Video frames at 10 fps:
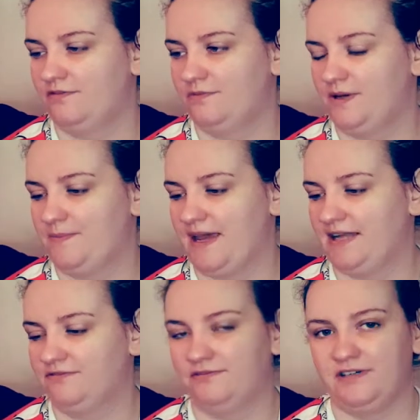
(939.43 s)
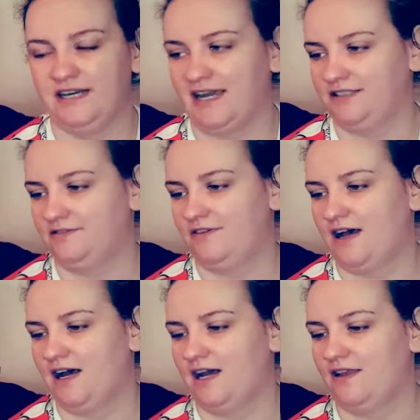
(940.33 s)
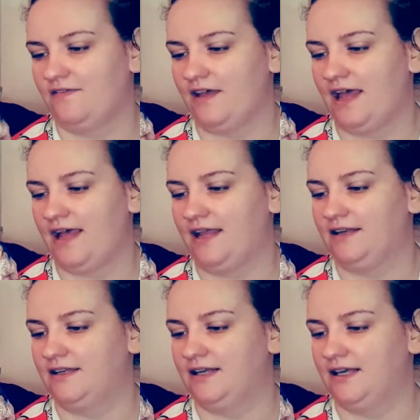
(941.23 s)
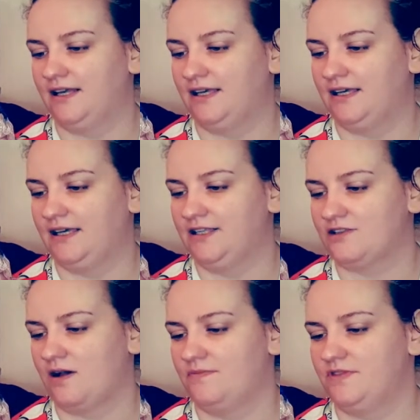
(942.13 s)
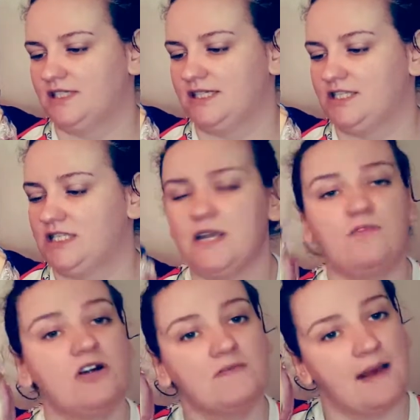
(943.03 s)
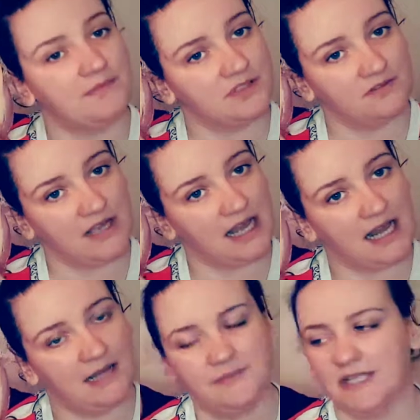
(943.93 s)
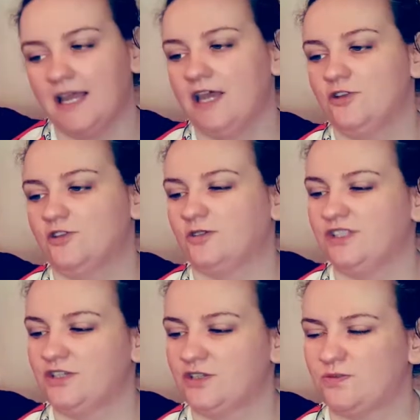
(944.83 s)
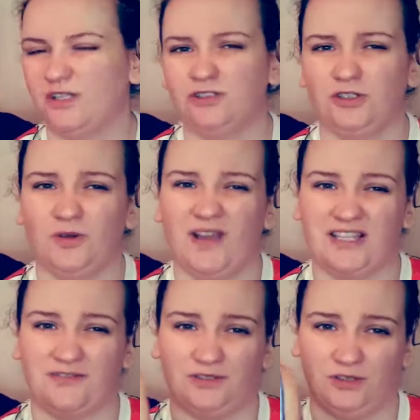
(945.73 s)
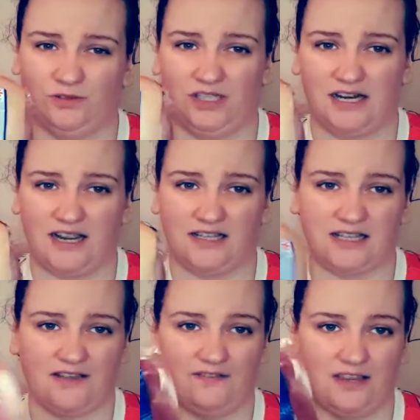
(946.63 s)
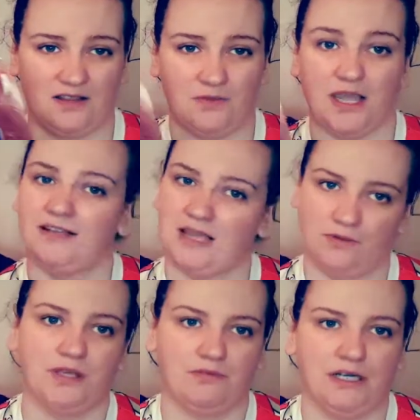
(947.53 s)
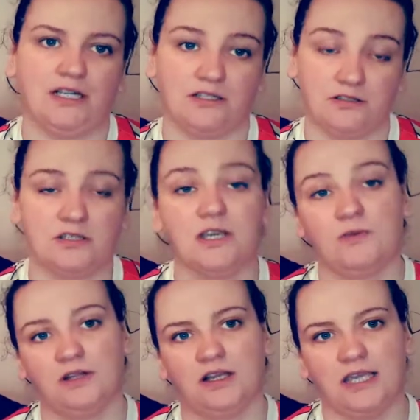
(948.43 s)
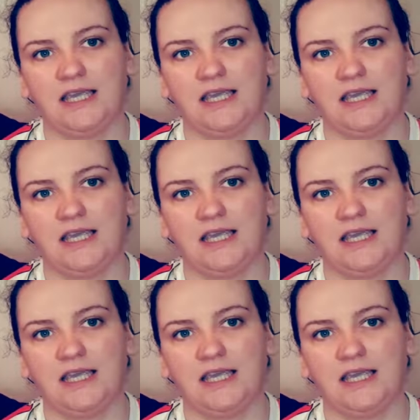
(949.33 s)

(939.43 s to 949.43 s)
we paid $3.95, and it's obviously 0 grams of carbs. So this will do us for 2 dinners. I think we're greedy, because he will